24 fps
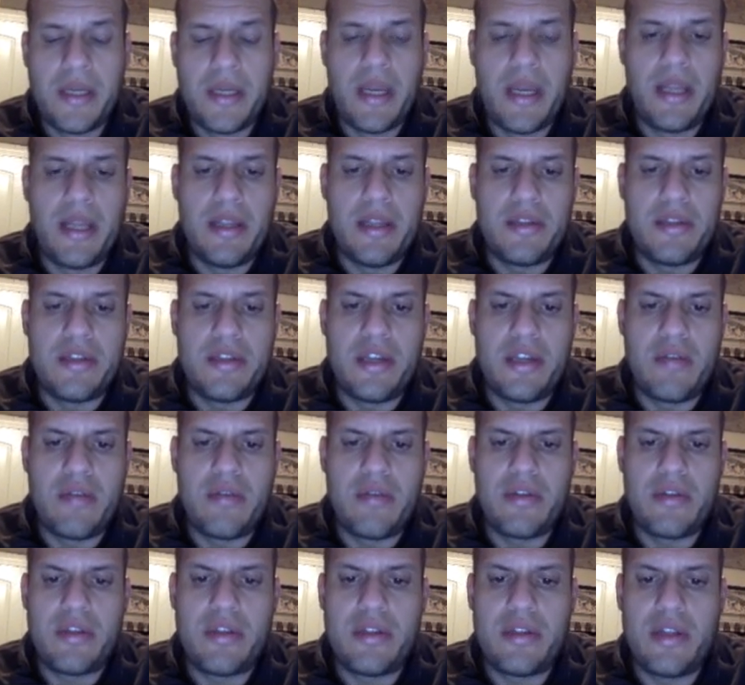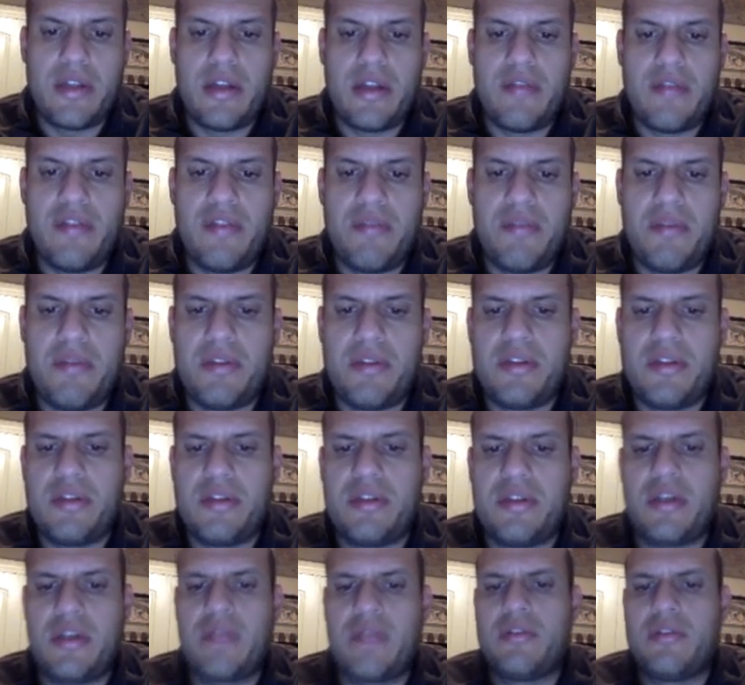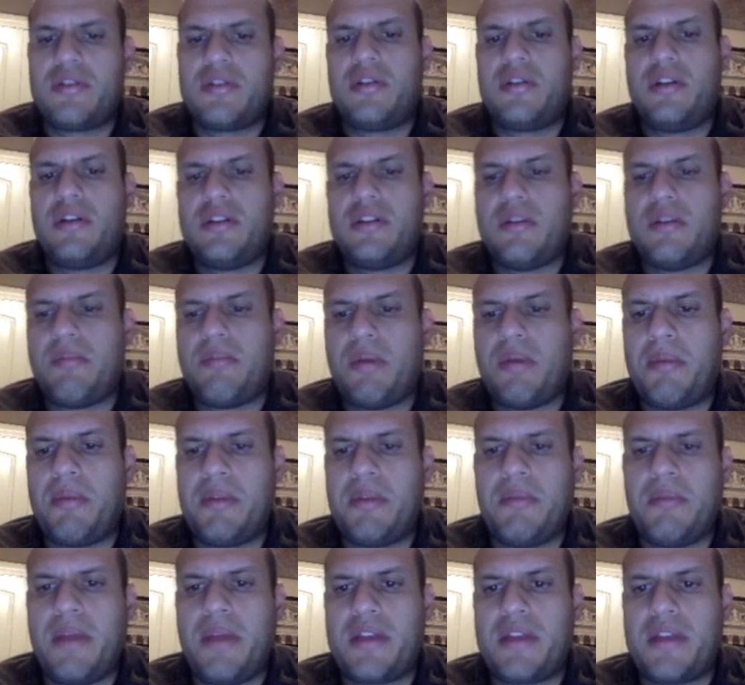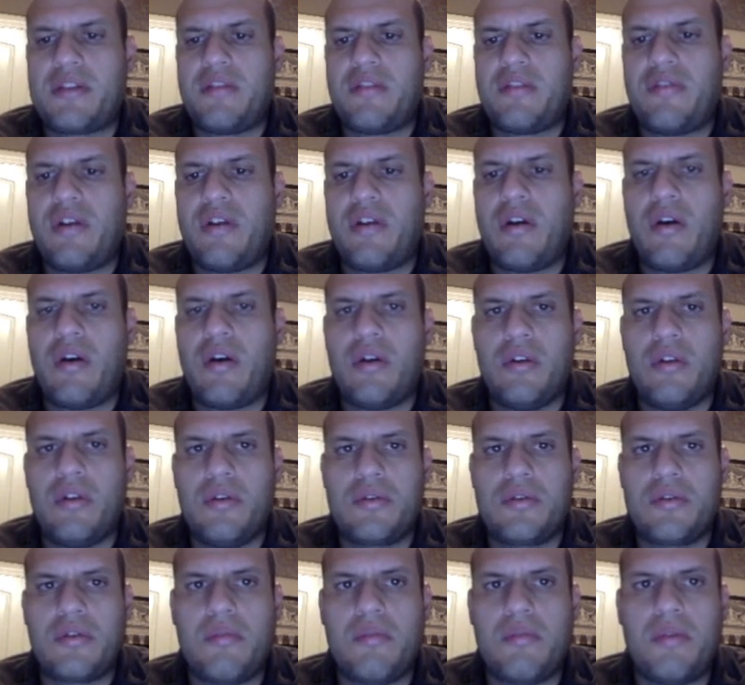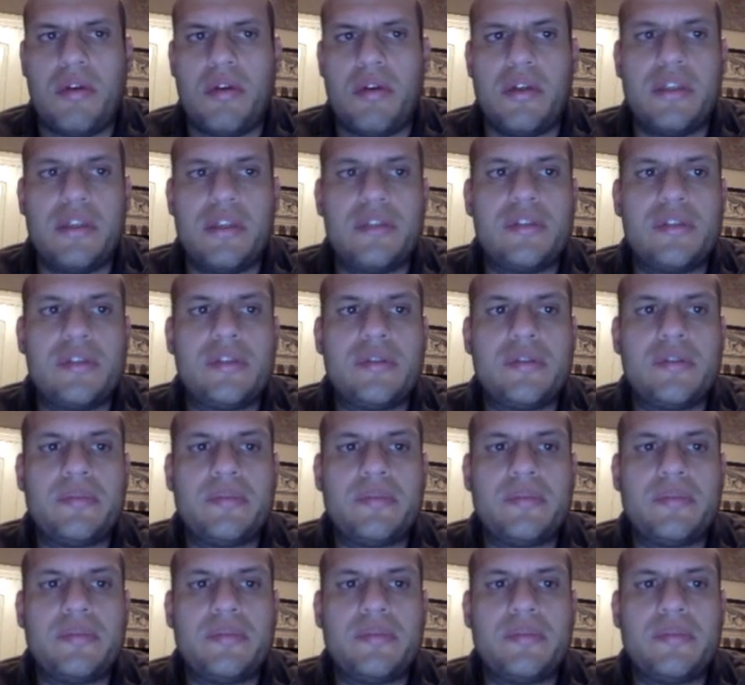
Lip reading: And the VPC sequencer is a puppet master for all those components.